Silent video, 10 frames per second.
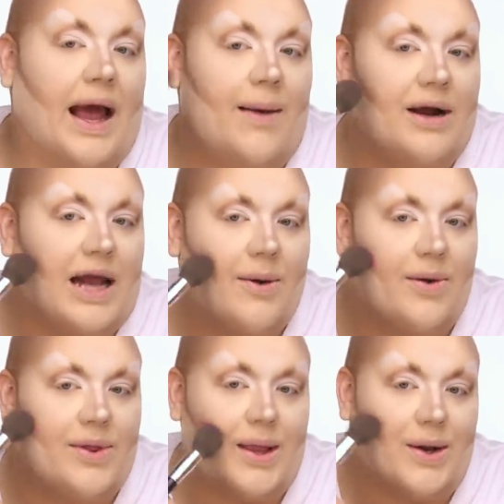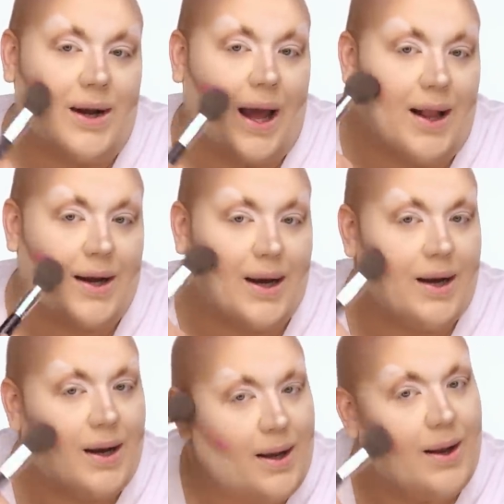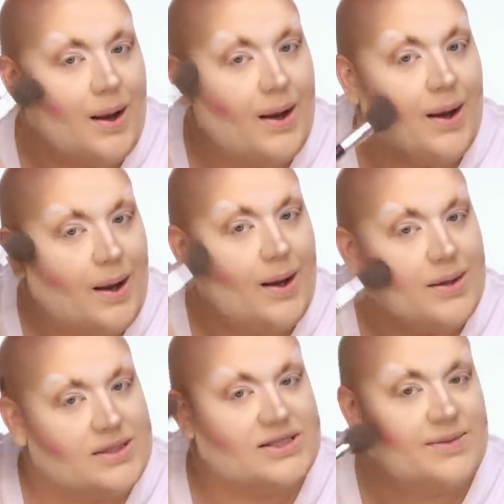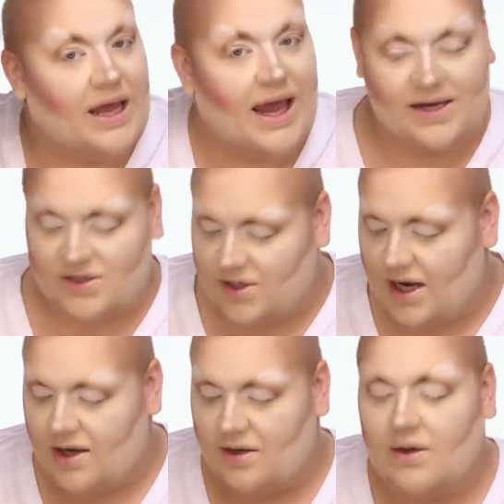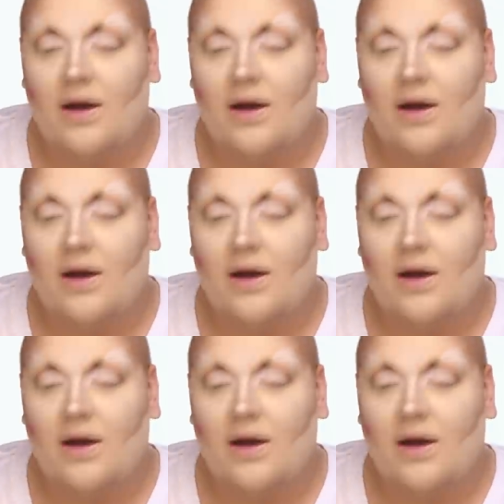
I'm gonna come in with a little color just to be extra.